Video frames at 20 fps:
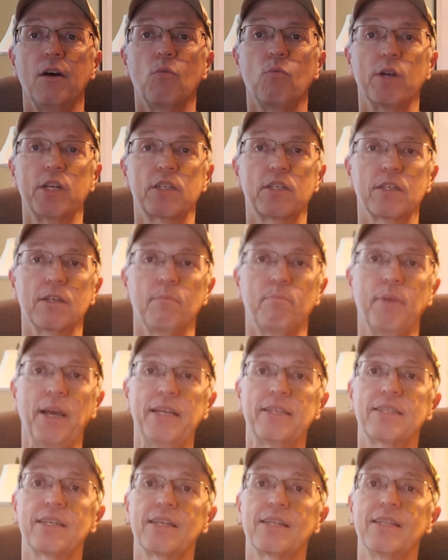which
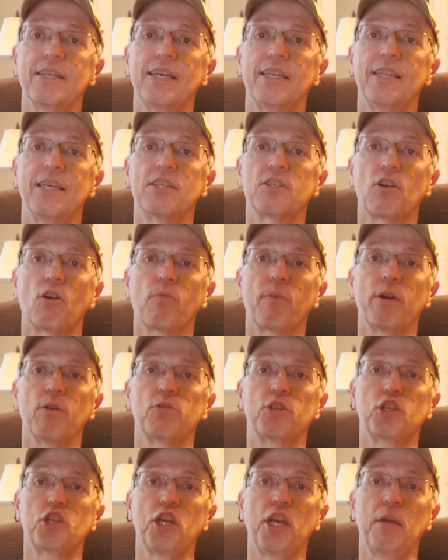basically these are
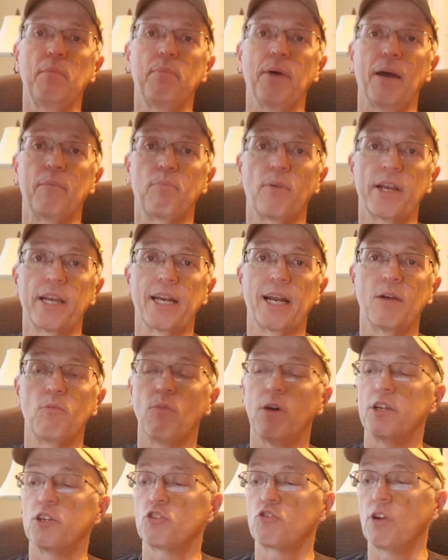real cheap. I bring it
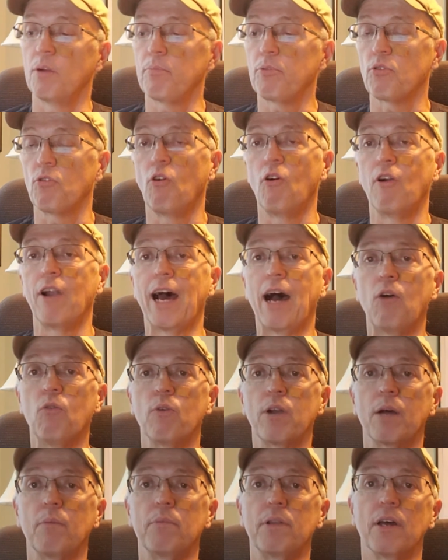on one trip, throw it out
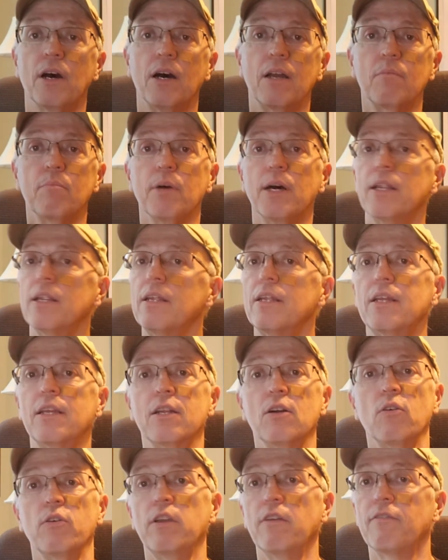when I'm done. But
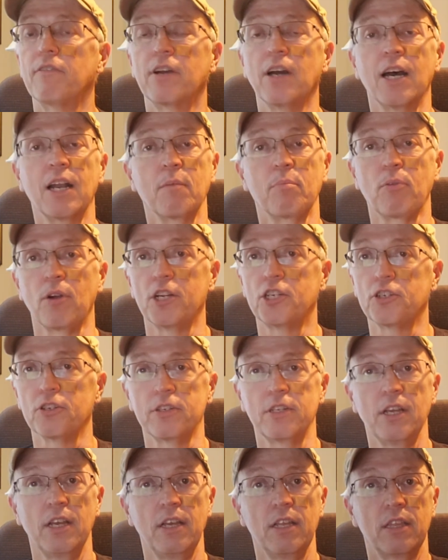you know, you've got to brush
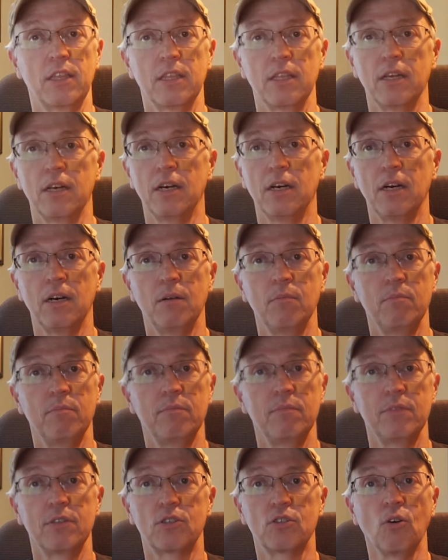your teeth.
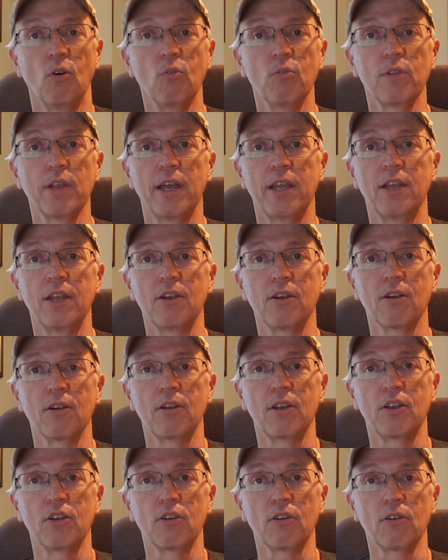Don't let your